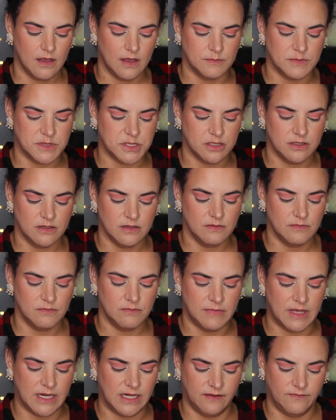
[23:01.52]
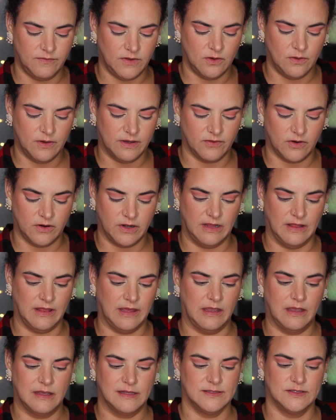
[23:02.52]
I'm sure many of you have already
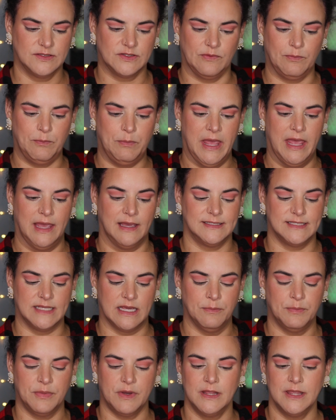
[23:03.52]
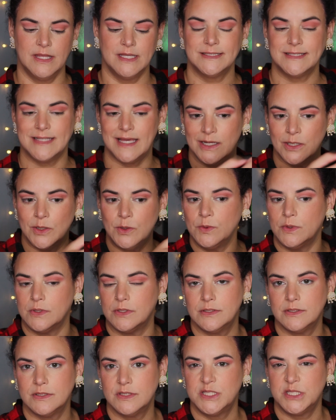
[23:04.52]
like sort picked up on this. I don't
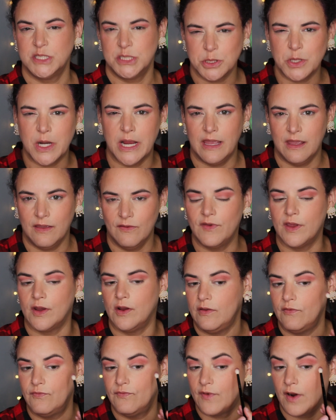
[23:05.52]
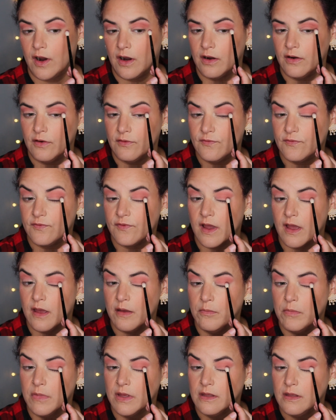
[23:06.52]
stray very far
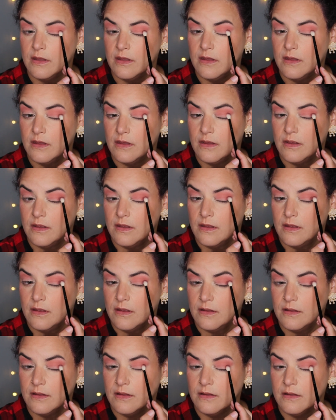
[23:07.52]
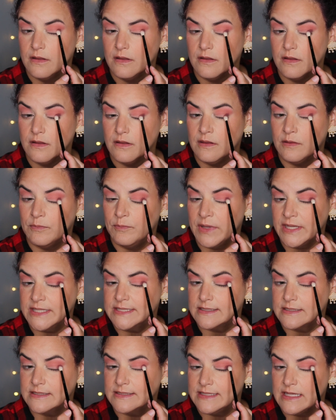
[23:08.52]
from the
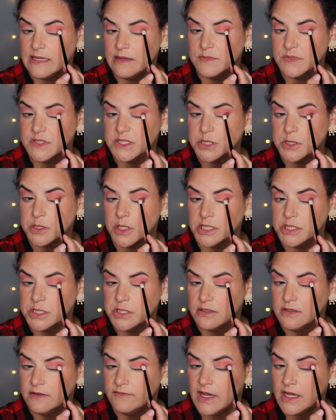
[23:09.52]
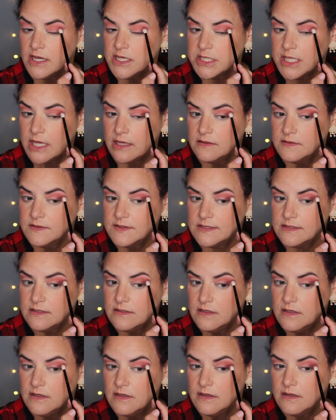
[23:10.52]
basic same structure of eyeshadows,
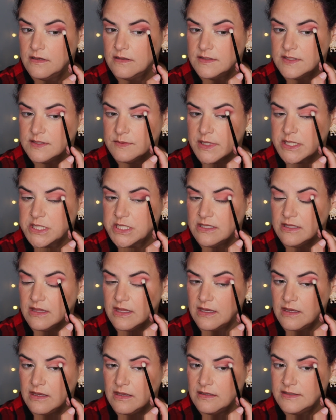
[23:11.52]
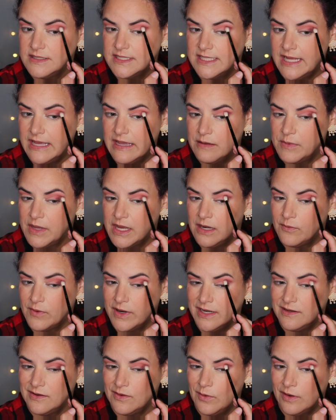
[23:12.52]
especially like today I'm getting
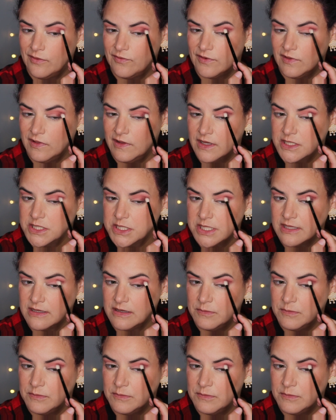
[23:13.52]
ready to go out for lunch.